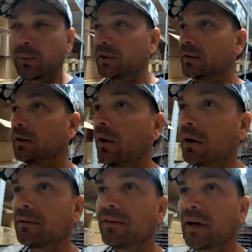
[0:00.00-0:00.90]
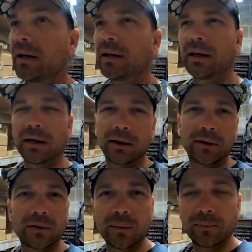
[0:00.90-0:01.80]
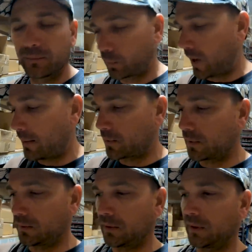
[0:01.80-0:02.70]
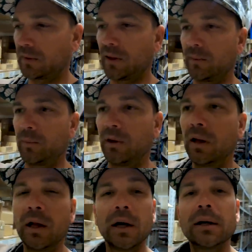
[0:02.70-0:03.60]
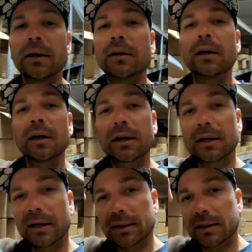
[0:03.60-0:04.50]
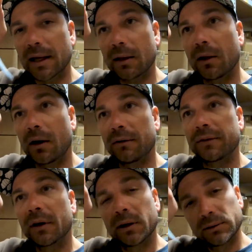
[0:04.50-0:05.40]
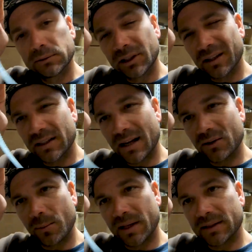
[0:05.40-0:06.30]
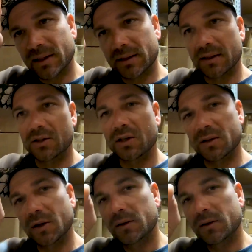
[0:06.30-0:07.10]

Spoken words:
what is it, hard, fat, I don't know, there's some rap song like that. But dude, cut the tail off, cut it down to about 6 inches,